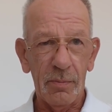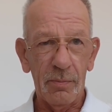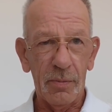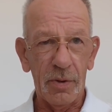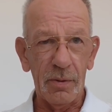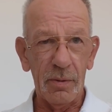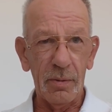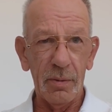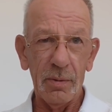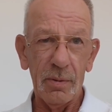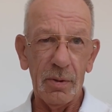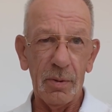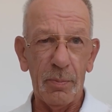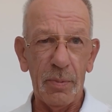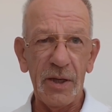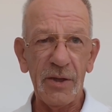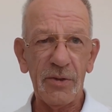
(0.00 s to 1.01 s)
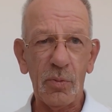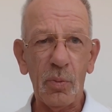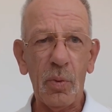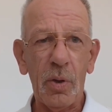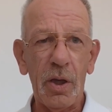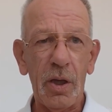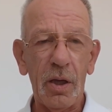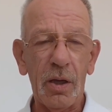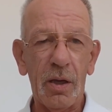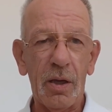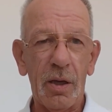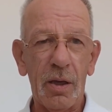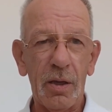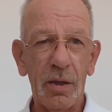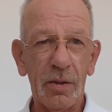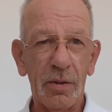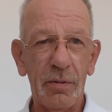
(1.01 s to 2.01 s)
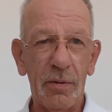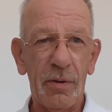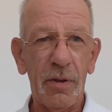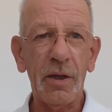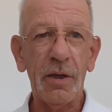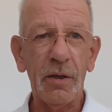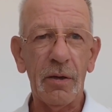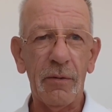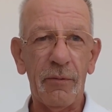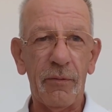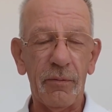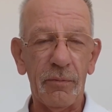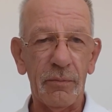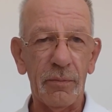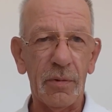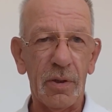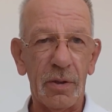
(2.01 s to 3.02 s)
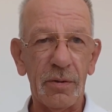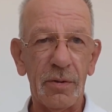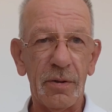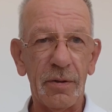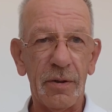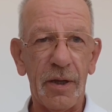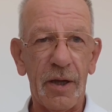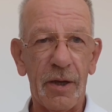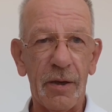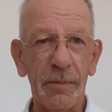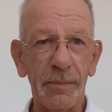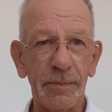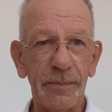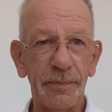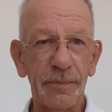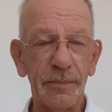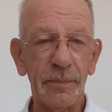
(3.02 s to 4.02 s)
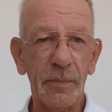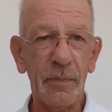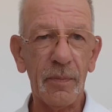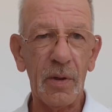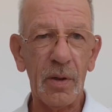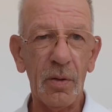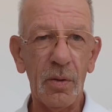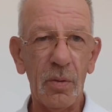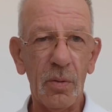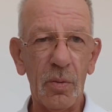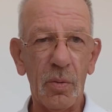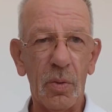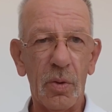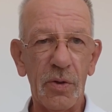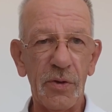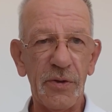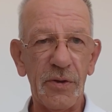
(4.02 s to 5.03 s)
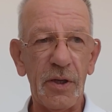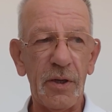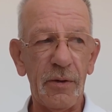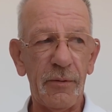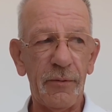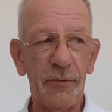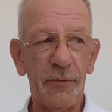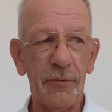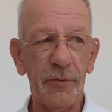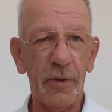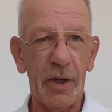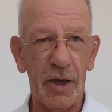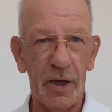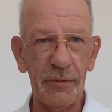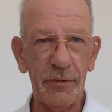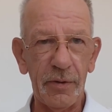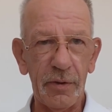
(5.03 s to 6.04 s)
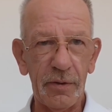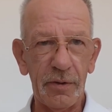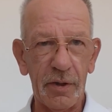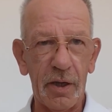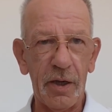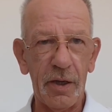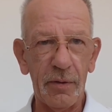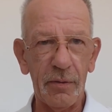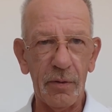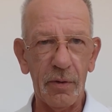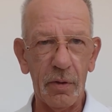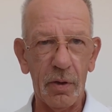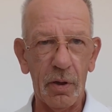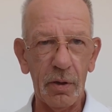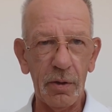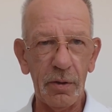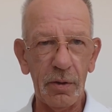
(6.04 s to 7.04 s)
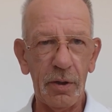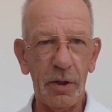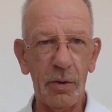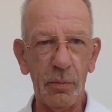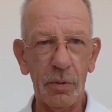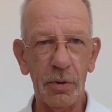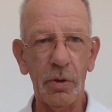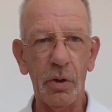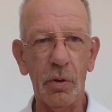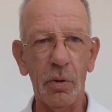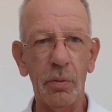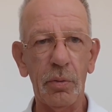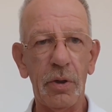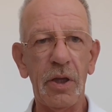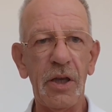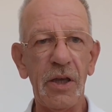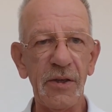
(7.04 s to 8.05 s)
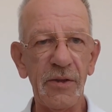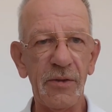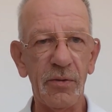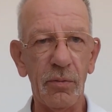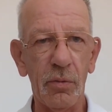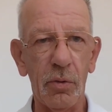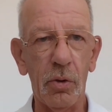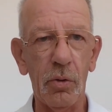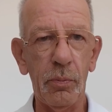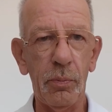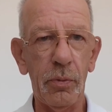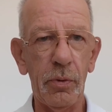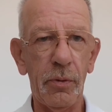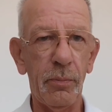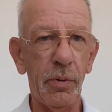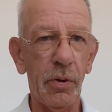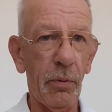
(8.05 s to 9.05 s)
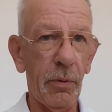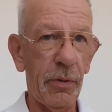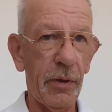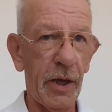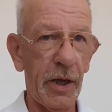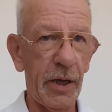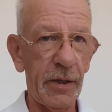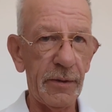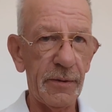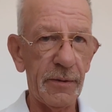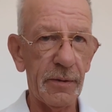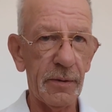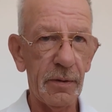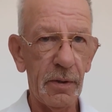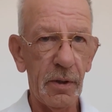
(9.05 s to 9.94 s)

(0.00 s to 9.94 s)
But the best way I could think of until now was if after tying the knot, he would hold his rope with both hands,